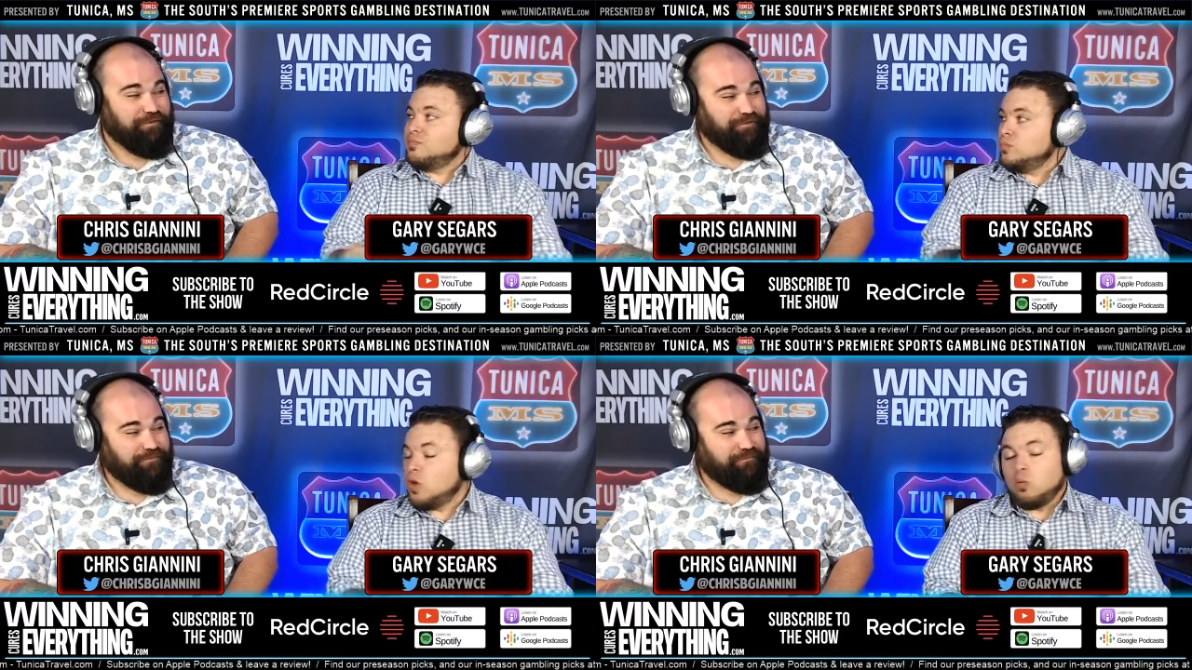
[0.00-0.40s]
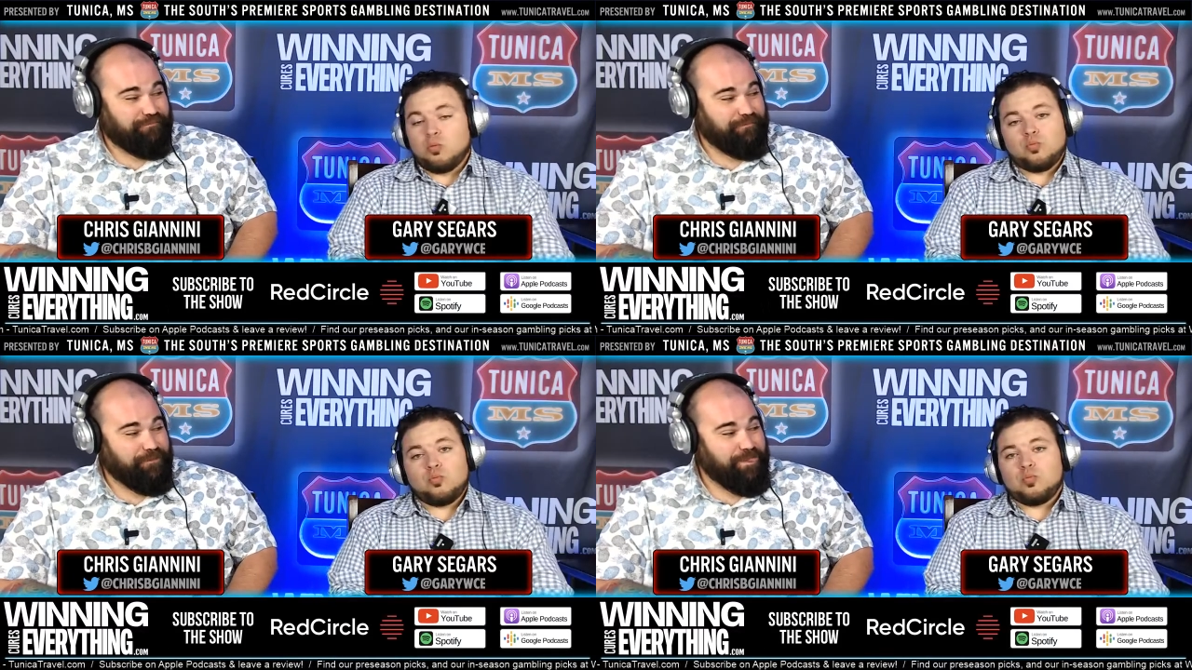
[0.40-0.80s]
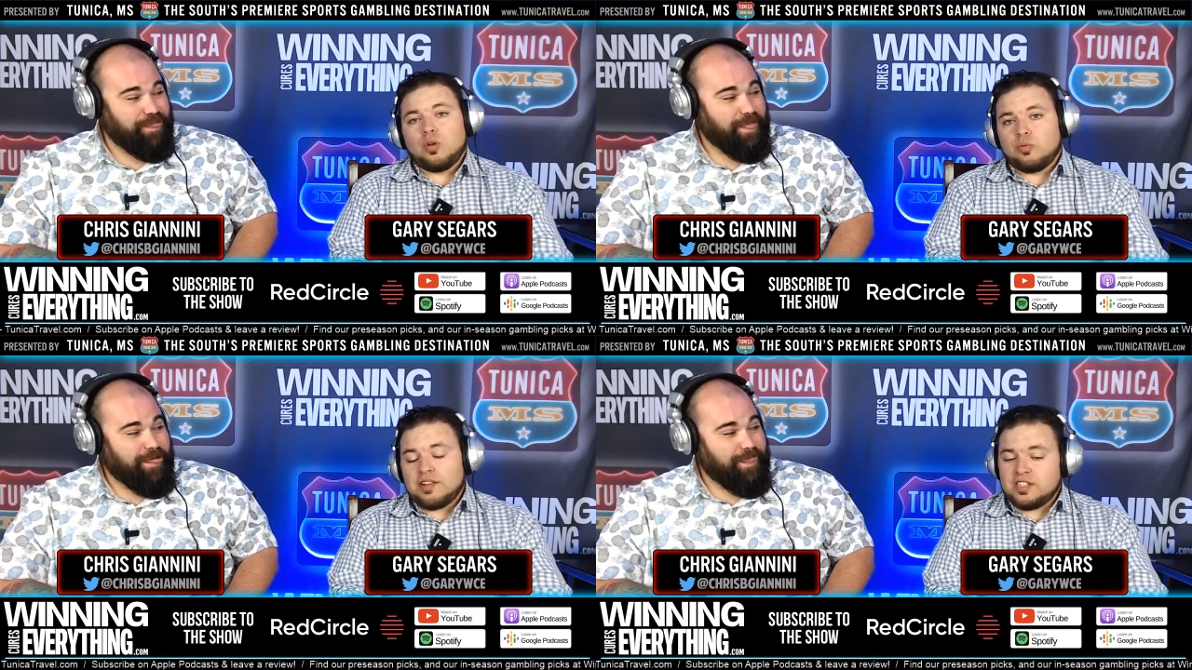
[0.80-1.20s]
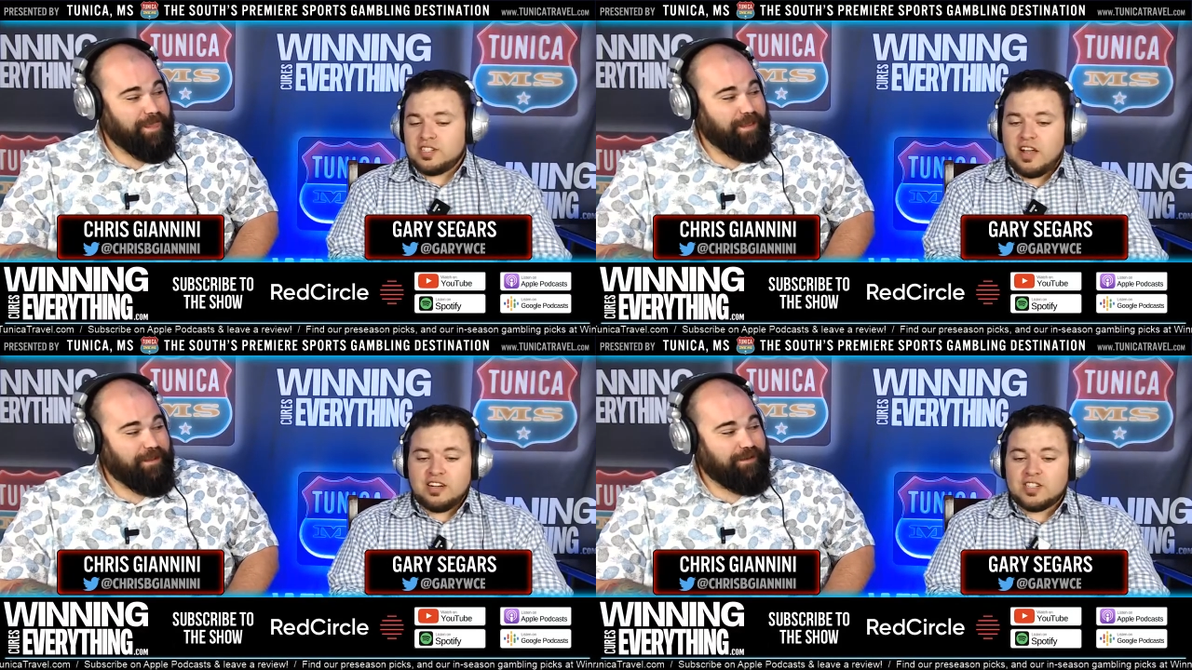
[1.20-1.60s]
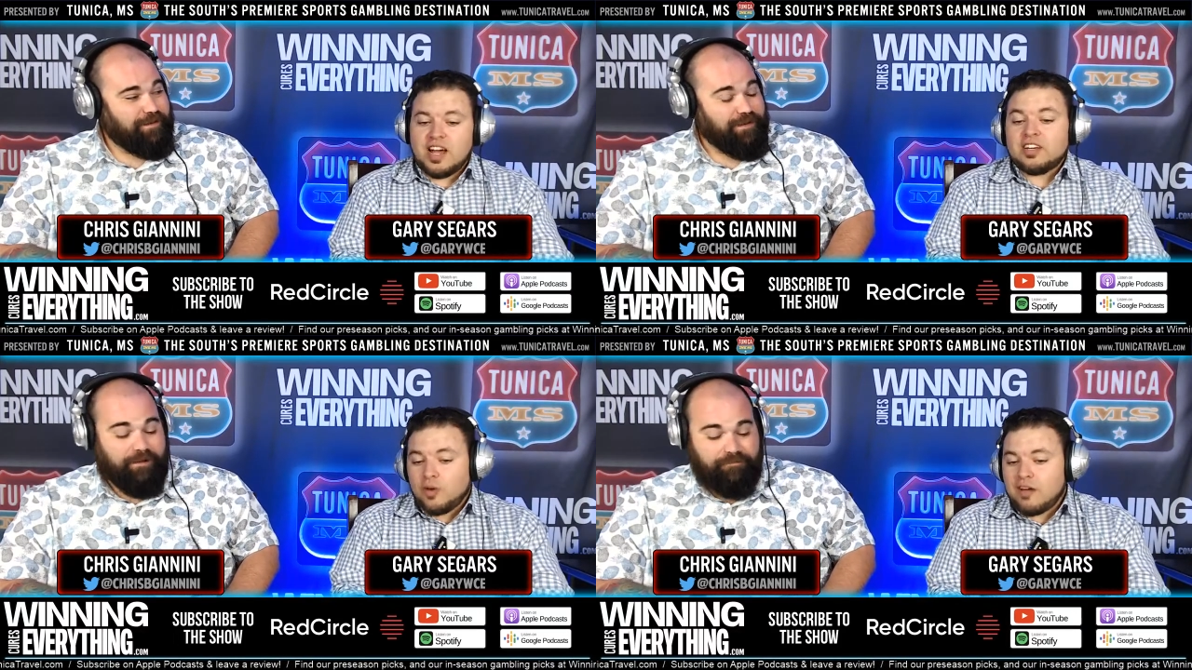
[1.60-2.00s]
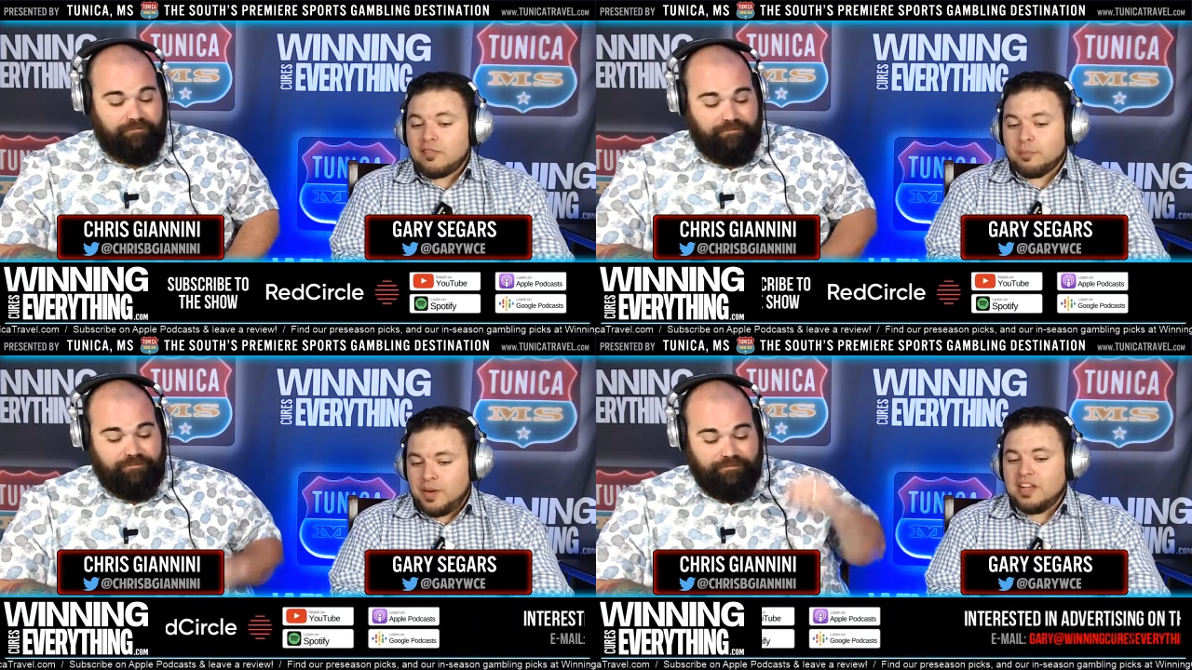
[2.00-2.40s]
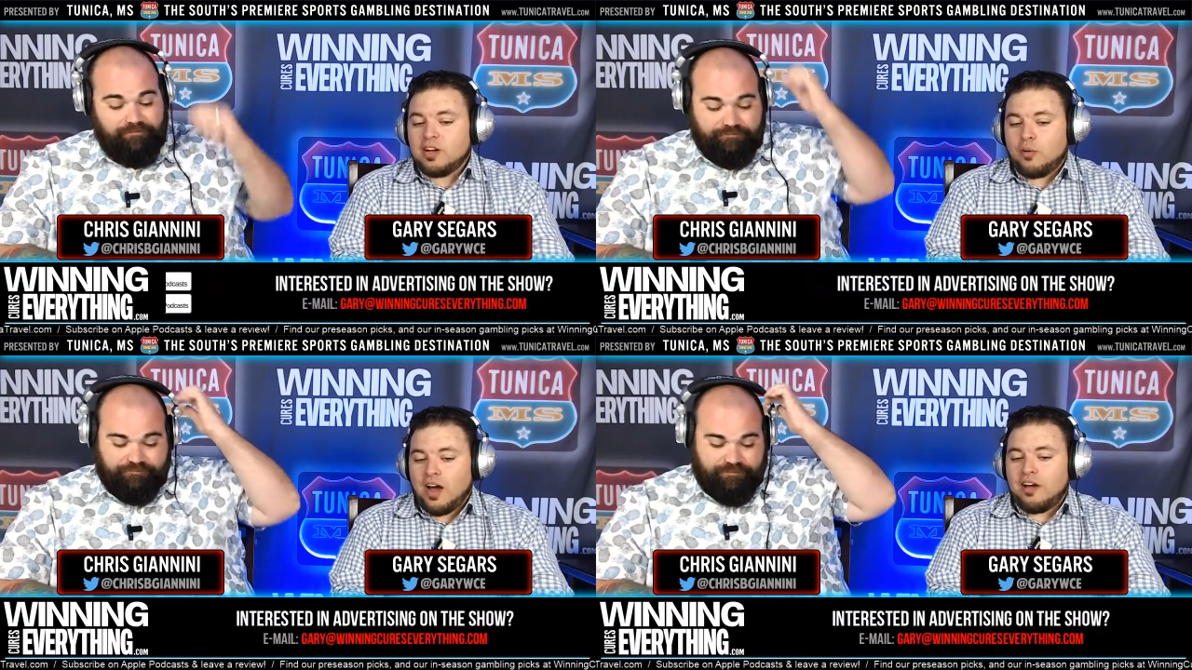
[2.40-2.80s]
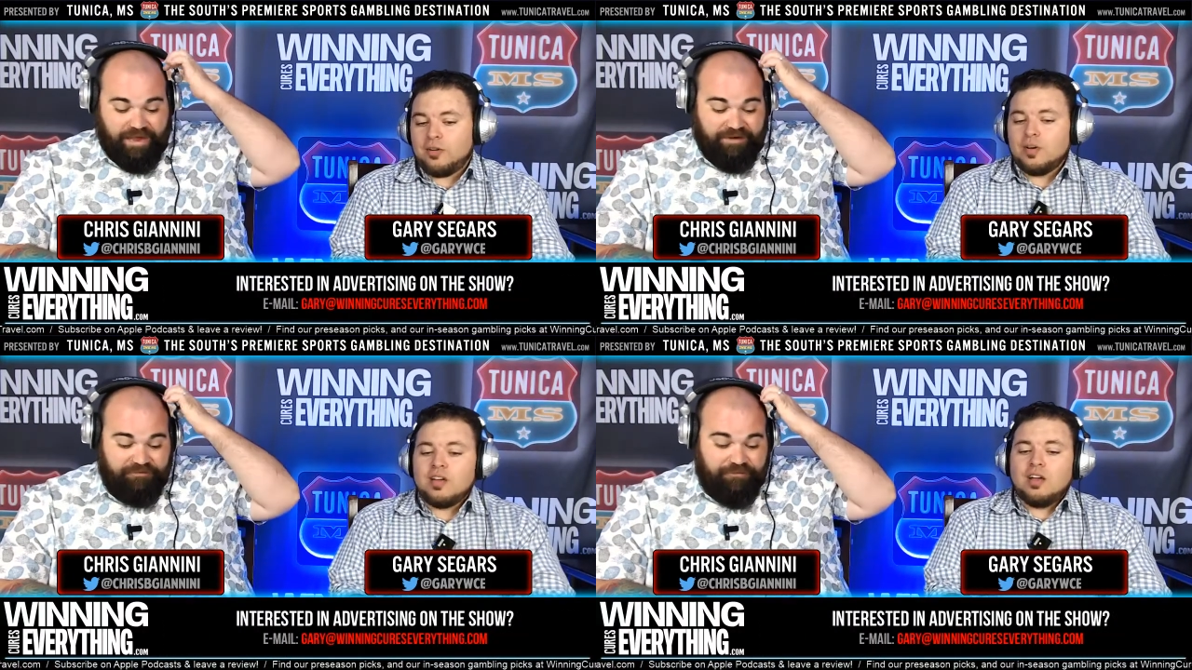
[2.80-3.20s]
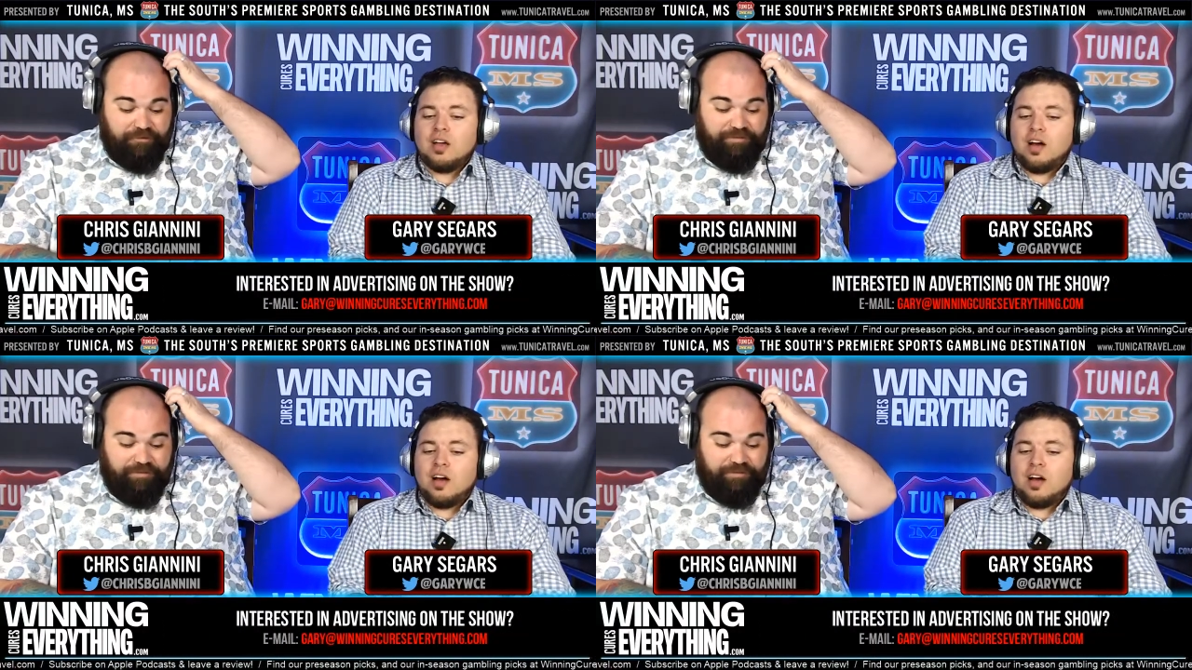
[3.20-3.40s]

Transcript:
Speaker 1: No, no, not in the slightest. I no. do have them beating Ohio. I do too, but